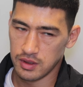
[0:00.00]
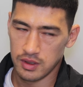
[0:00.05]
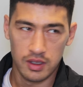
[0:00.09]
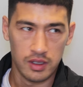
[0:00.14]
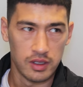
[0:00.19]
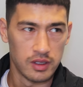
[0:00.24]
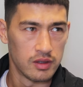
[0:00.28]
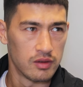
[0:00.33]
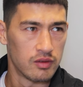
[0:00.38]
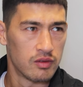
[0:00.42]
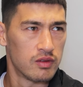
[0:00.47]

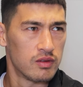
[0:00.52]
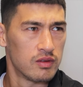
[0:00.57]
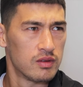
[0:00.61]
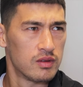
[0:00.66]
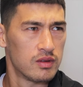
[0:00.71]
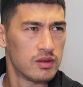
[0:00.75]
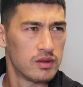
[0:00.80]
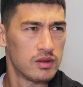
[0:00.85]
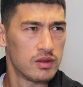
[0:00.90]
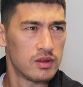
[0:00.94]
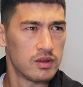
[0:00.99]

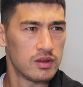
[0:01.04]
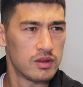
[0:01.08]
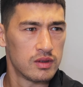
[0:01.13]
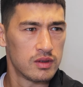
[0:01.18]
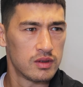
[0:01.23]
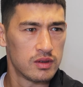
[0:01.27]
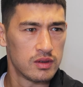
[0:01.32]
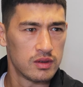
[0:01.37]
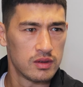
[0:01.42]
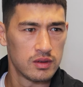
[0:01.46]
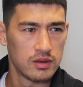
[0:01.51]

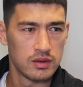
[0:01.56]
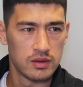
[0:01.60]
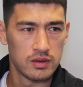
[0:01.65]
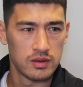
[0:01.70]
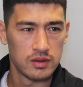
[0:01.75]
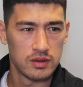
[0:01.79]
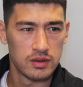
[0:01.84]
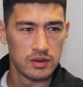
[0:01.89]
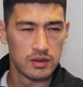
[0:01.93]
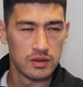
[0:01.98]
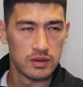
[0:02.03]

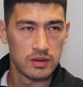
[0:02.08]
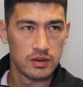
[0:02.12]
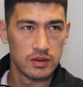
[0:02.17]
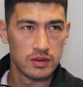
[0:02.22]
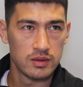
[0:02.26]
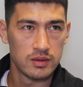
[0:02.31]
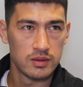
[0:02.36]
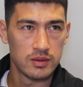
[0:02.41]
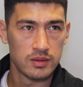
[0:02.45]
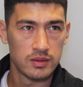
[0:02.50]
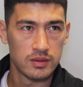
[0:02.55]

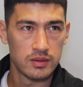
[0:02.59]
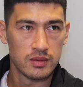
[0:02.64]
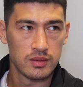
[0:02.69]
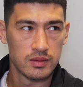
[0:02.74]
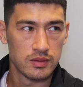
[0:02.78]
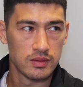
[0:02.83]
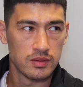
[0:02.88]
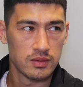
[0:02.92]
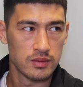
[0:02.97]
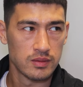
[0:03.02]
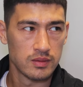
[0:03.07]

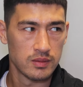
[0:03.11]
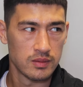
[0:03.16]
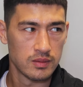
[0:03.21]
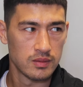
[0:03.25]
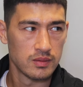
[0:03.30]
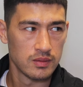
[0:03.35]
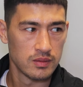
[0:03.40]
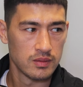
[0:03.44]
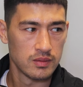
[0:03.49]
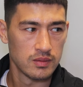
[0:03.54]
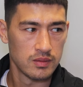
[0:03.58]

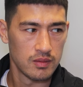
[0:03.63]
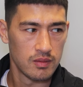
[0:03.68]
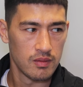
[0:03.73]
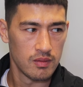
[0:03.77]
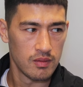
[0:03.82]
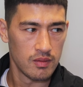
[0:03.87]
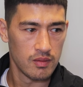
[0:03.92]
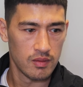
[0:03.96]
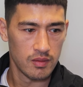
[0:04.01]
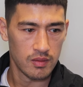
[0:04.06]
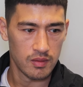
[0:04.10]

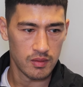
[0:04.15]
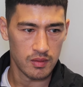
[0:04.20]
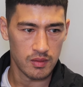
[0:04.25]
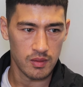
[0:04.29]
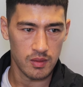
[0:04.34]
No one is speaking in this clip.